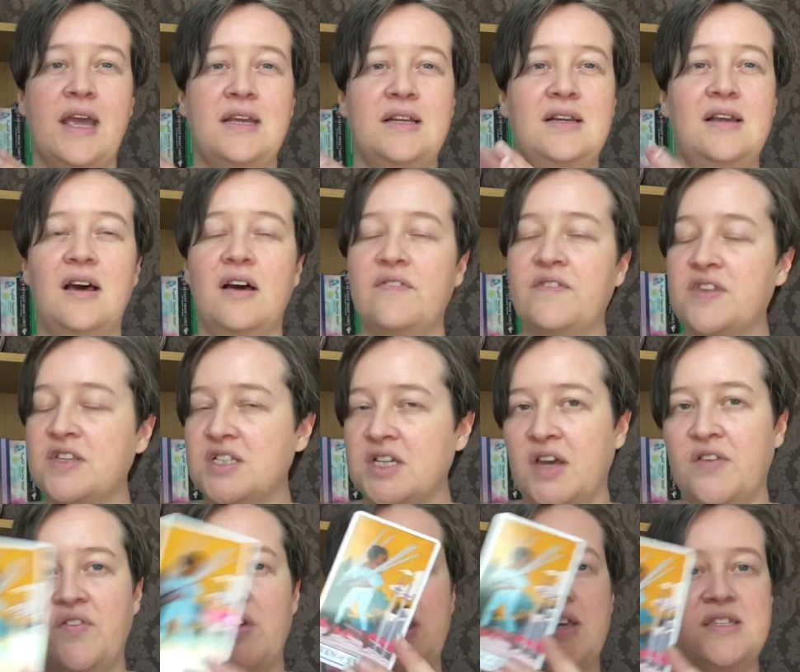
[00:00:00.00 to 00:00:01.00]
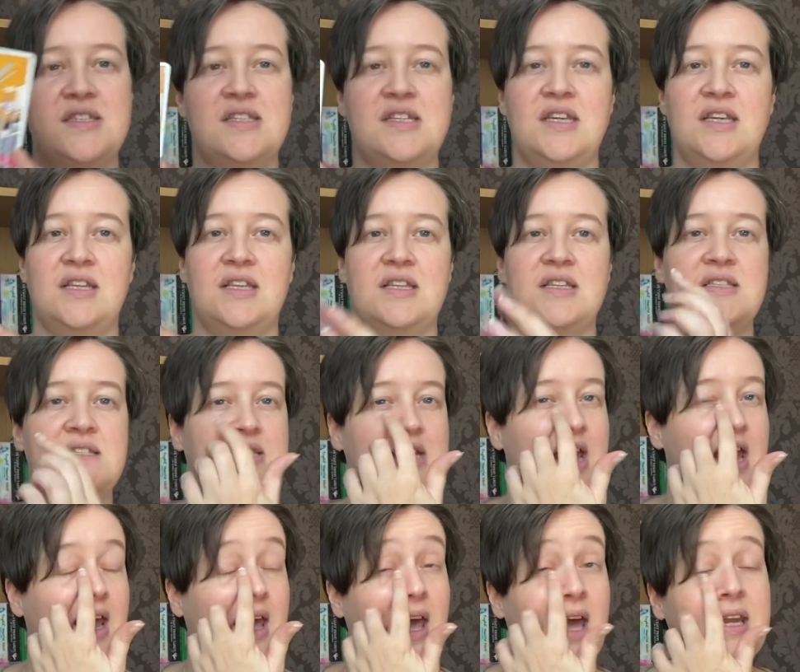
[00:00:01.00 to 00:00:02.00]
love the diversity in this deck.